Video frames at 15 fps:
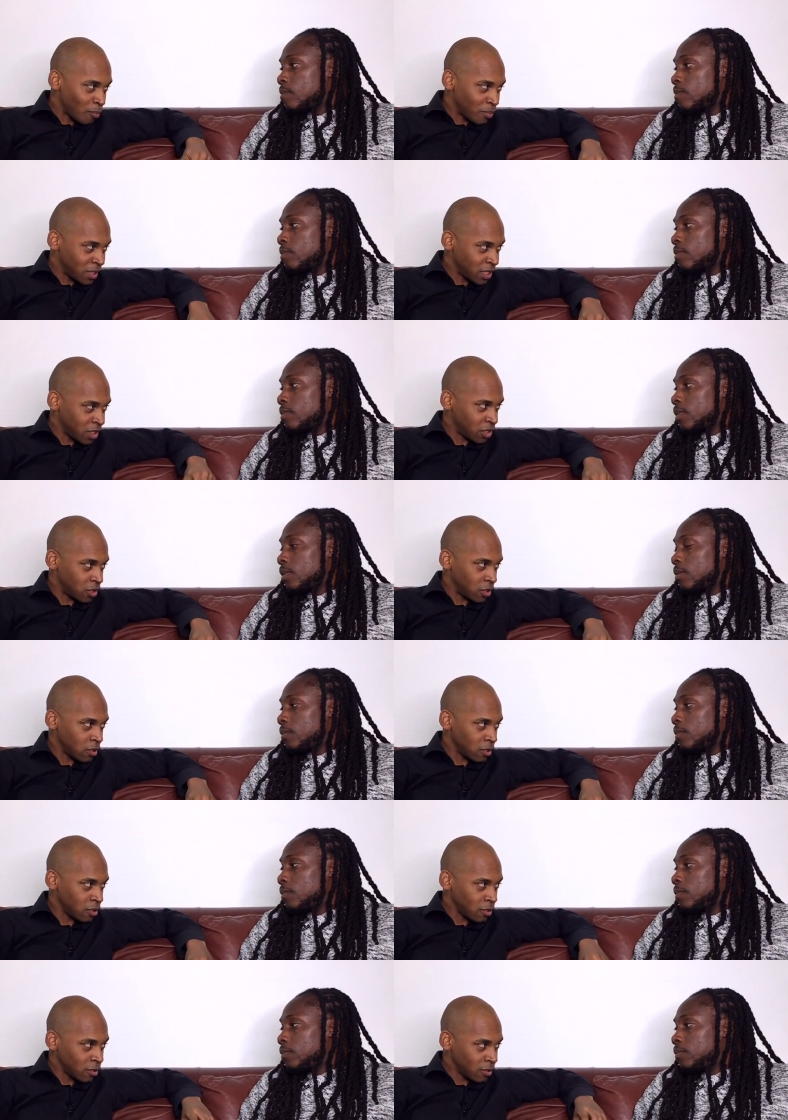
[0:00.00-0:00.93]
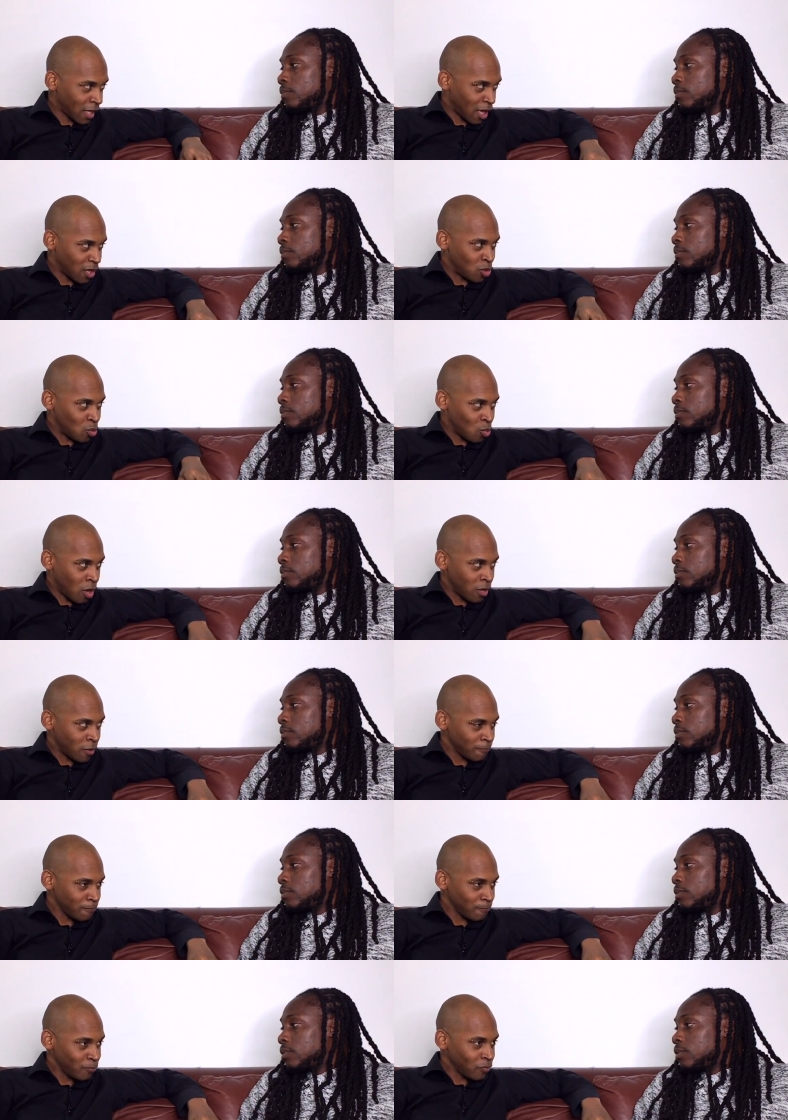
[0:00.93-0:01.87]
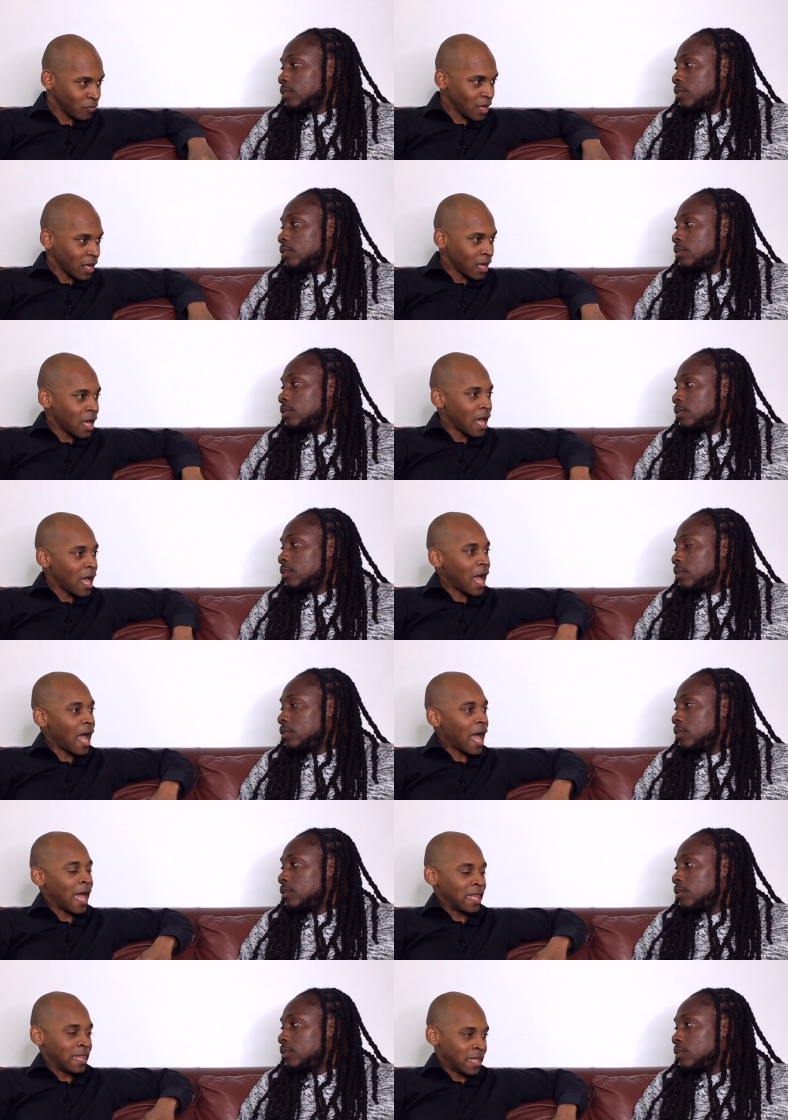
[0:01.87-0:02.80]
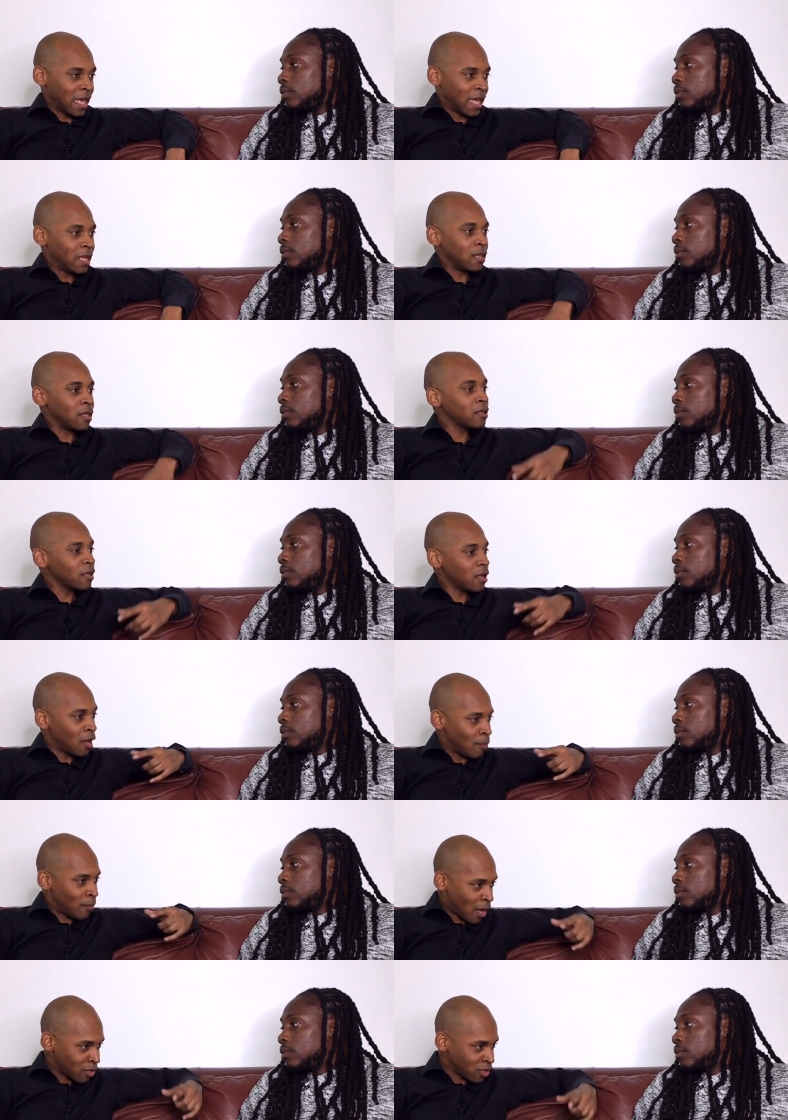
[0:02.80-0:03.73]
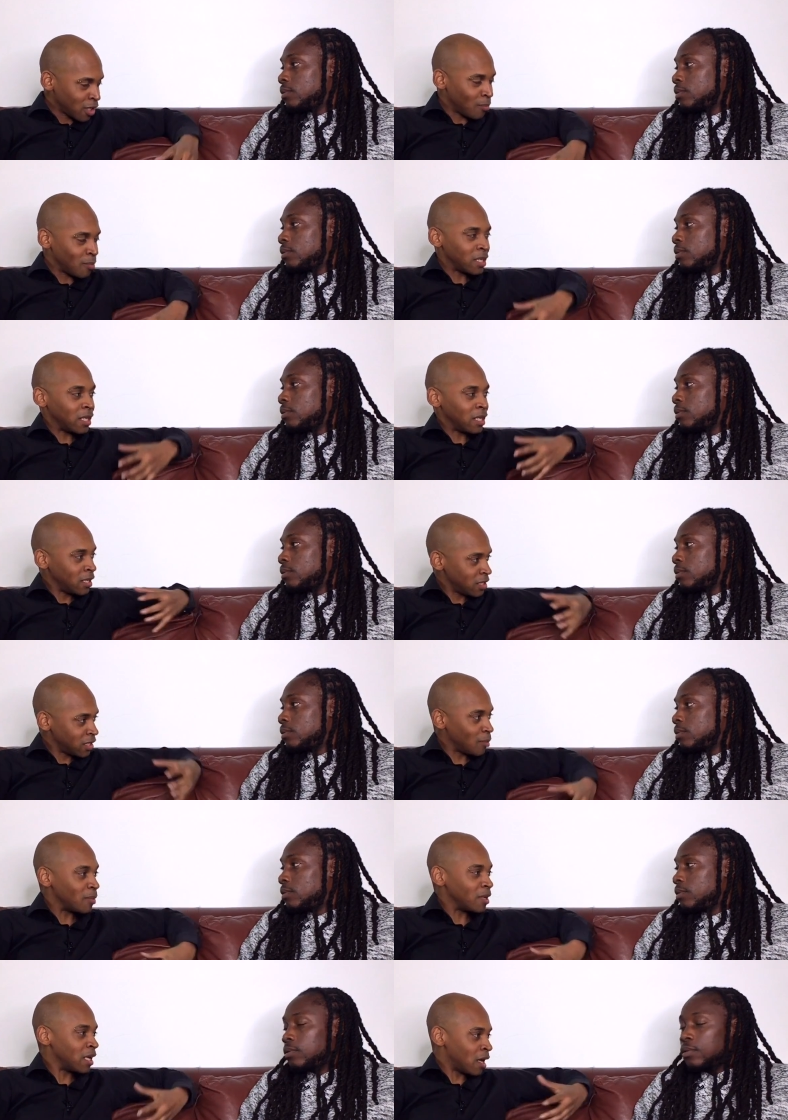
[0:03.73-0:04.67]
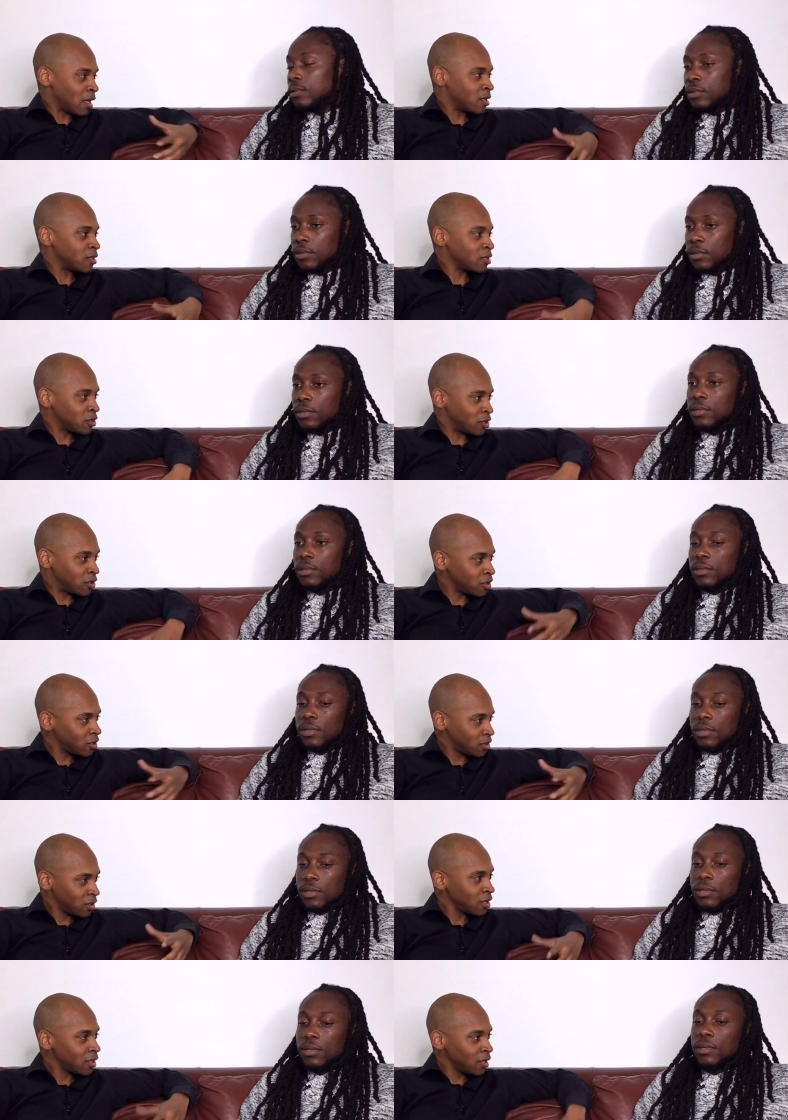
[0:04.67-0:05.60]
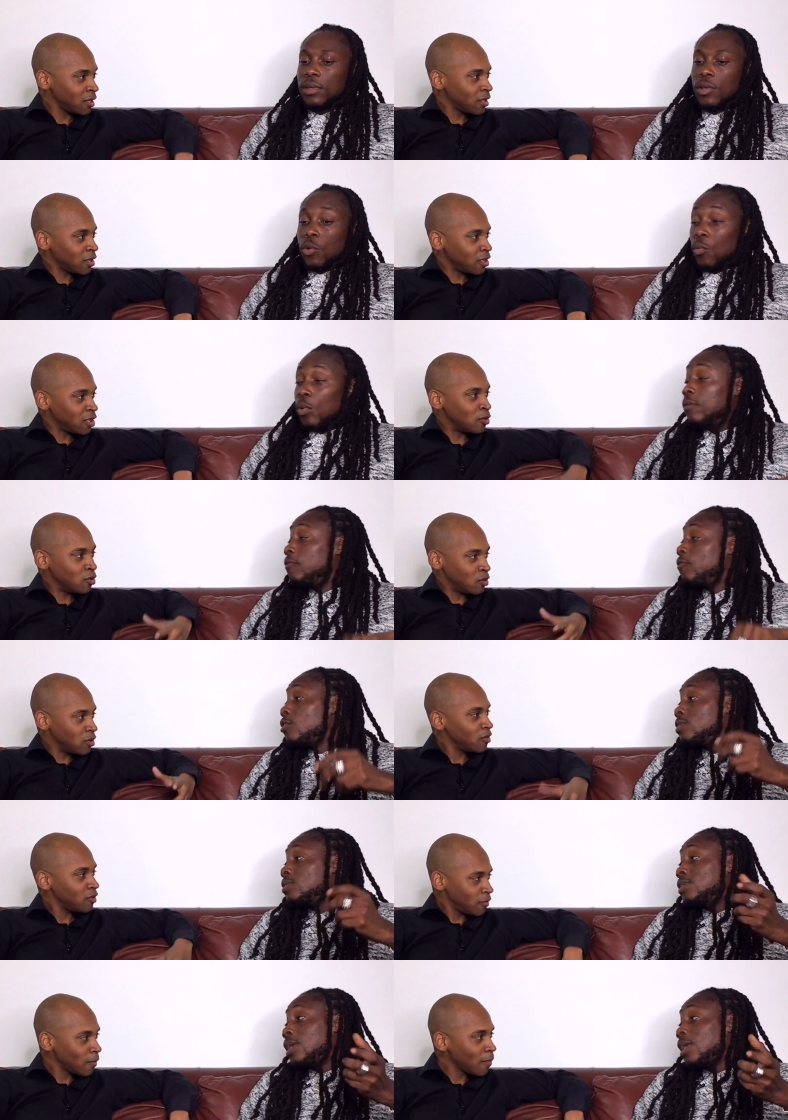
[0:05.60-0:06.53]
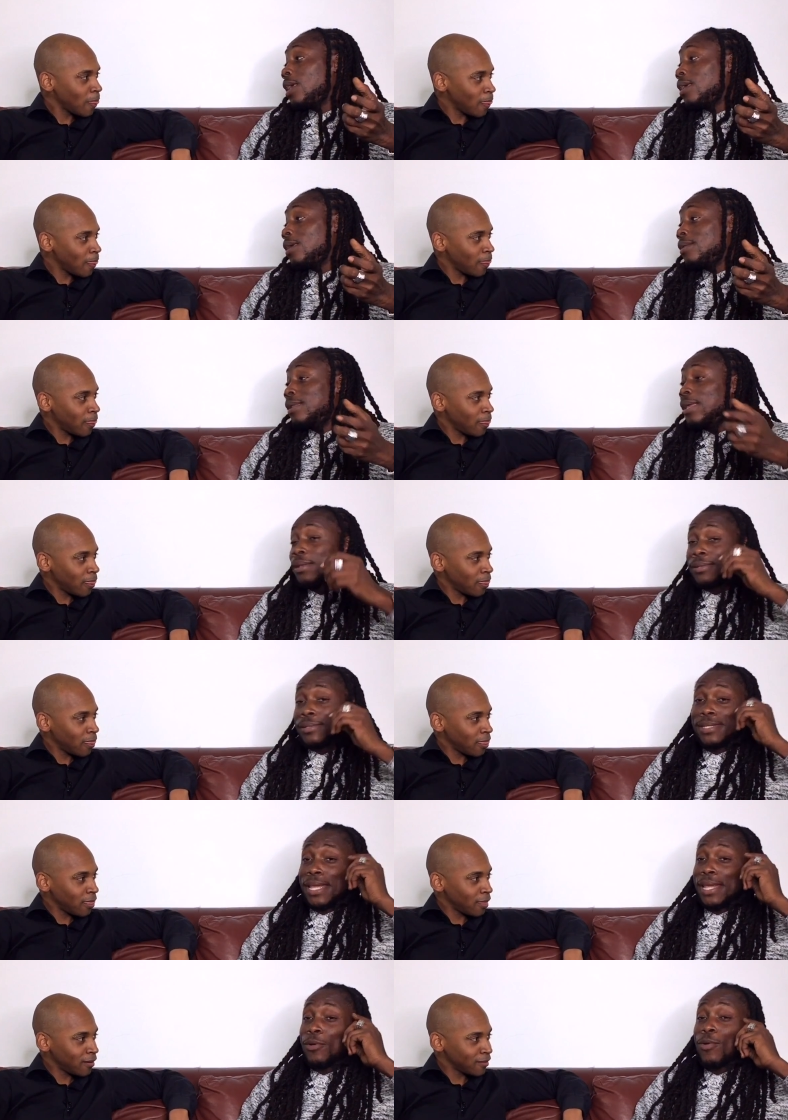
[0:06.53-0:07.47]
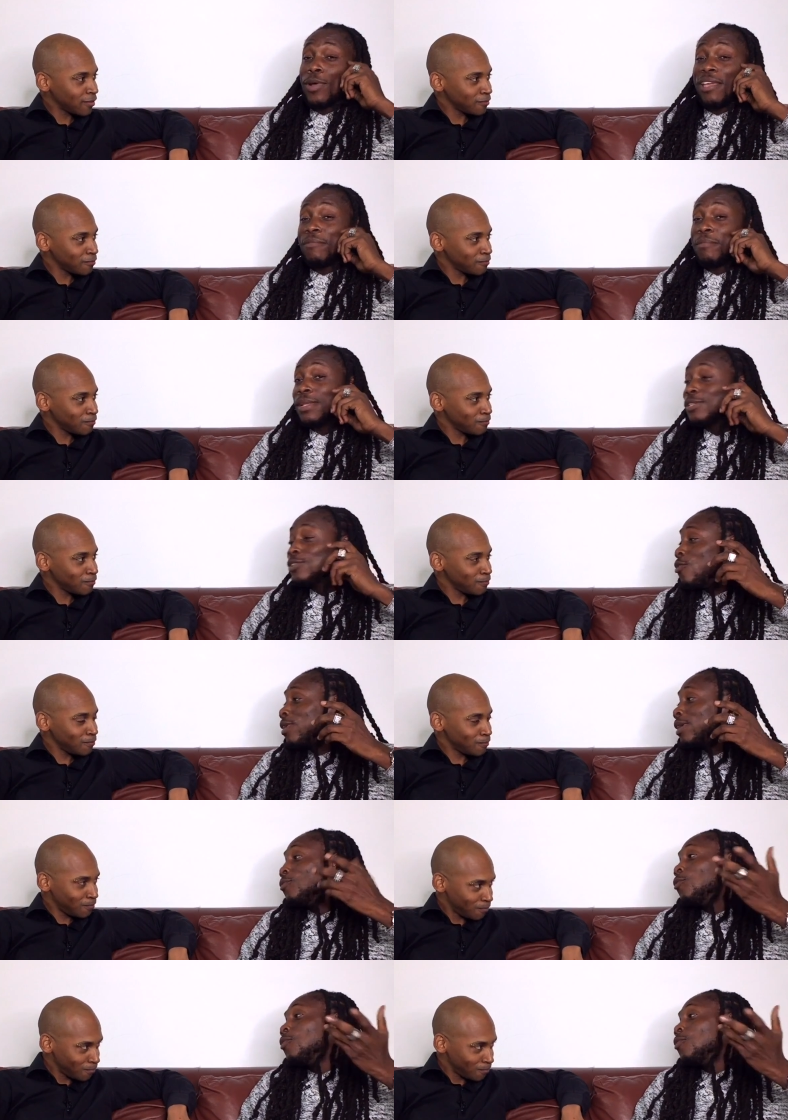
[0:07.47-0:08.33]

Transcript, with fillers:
Speaker 1: competition that you won, and then about some of the some of the others? Because
Speaker 2: well, the first year that Zingo gave me the song, it